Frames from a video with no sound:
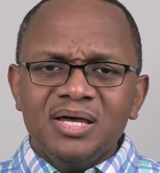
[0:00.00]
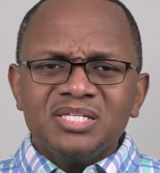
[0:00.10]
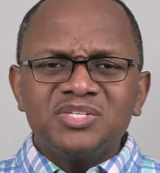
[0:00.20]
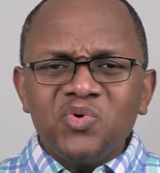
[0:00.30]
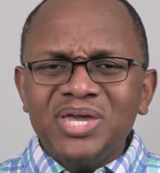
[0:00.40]

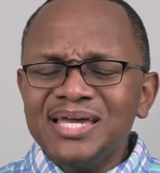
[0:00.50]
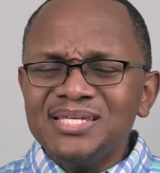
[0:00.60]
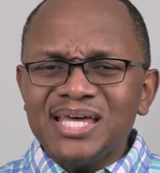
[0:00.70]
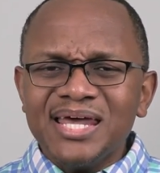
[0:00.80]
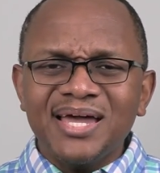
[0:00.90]
So King
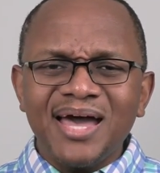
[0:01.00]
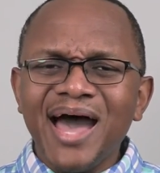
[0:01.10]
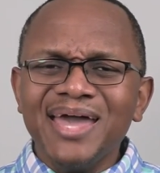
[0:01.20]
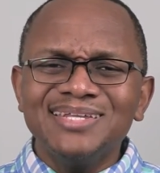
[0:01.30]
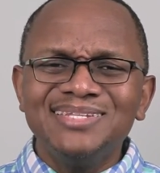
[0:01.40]

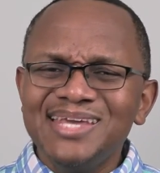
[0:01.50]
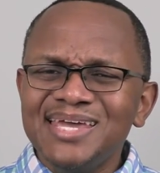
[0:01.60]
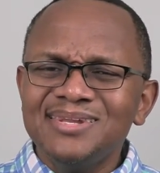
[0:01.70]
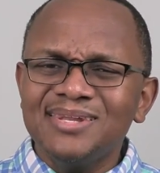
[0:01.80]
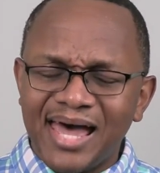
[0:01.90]
Zedekiah
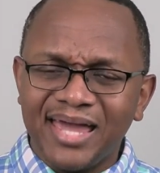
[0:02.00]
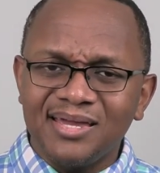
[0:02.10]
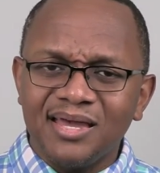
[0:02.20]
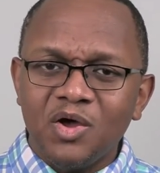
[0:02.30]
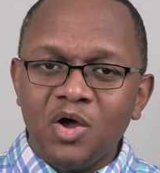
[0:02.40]
didn't
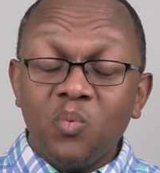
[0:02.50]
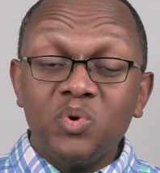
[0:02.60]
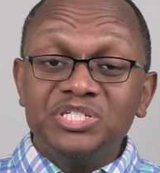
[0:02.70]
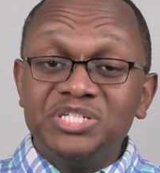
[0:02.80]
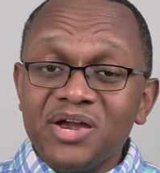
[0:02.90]
like
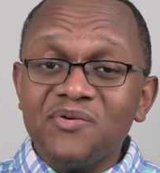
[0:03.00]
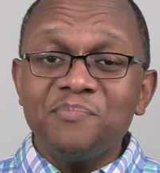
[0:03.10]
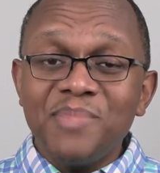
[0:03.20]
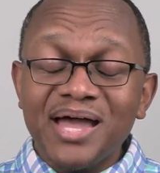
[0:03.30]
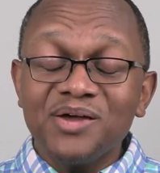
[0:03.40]
what
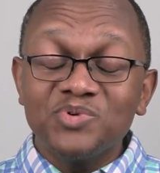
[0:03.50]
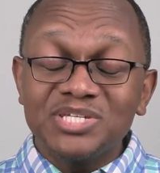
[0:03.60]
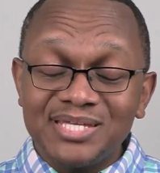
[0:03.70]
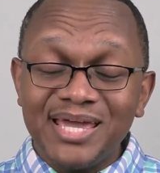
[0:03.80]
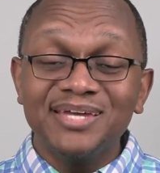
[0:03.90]
Jeremiah
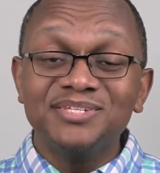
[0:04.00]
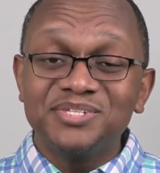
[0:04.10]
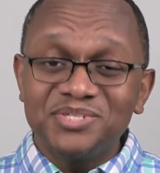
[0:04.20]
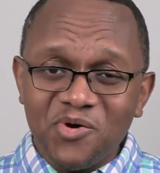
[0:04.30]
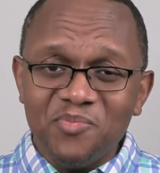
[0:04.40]
was saying
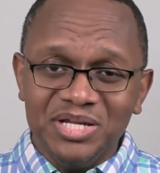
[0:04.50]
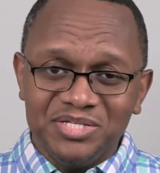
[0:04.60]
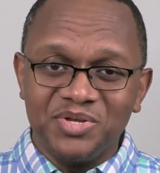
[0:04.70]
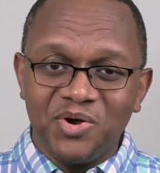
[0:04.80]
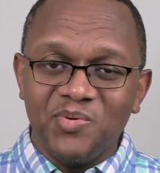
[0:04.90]
so much
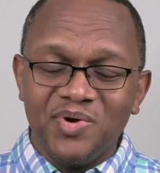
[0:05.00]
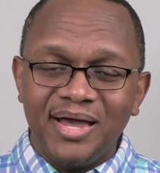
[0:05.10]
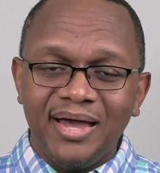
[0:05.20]
so